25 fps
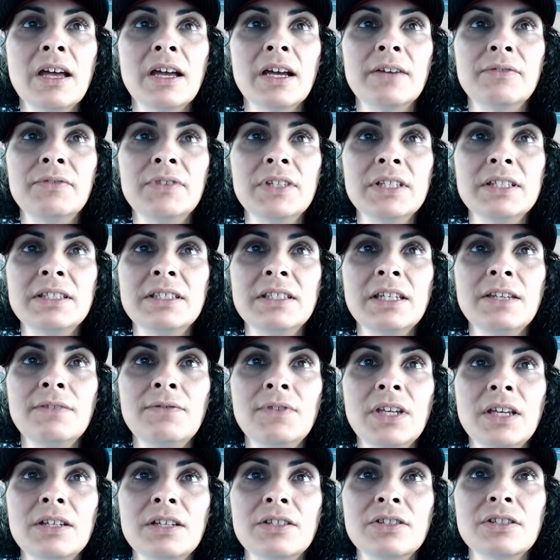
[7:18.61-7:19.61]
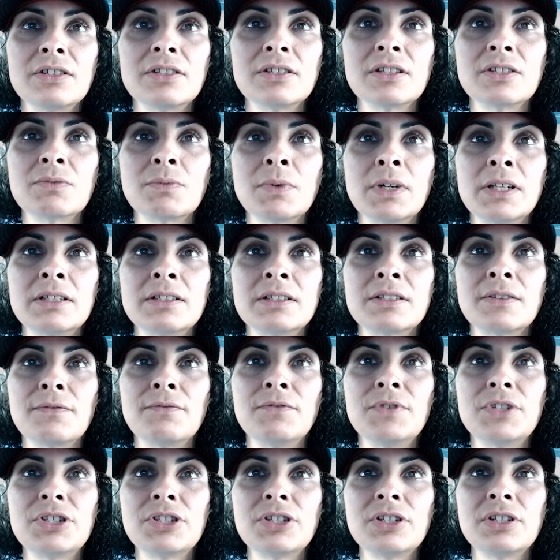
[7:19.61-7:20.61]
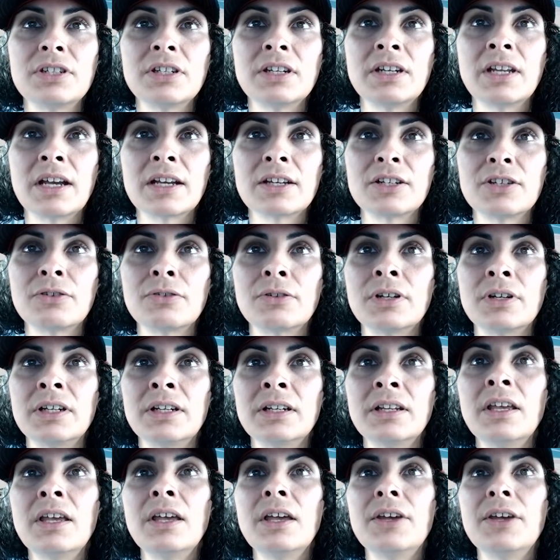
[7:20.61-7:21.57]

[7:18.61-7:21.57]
of these deviations, as well as efficient and accurate